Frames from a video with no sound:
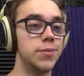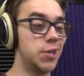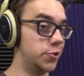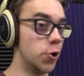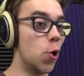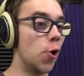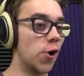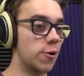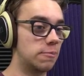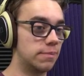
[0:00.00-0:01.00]
to
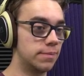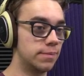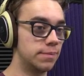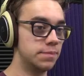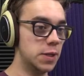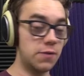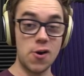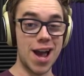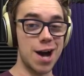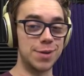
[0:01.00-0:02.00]
Door.
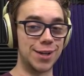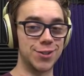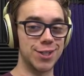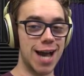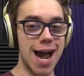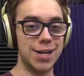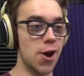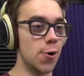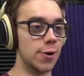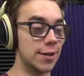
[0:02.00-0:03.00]
Very ominous, I
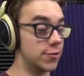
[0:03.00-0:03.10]
know,